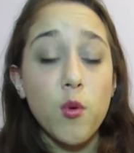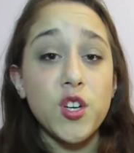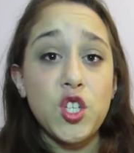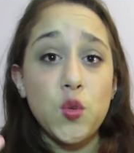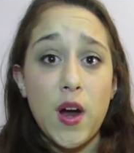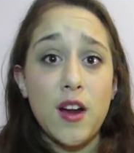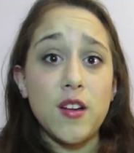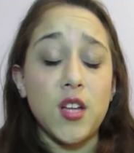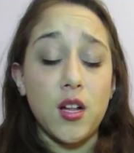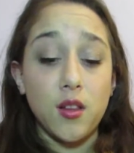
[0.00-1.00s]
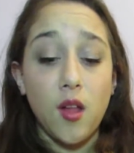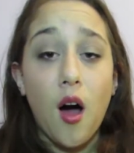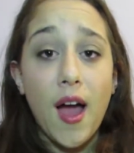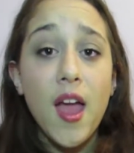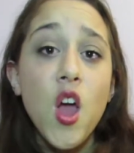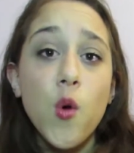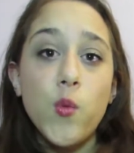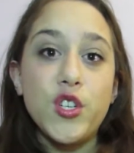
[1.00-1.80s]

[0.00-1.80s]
which she wears a lot when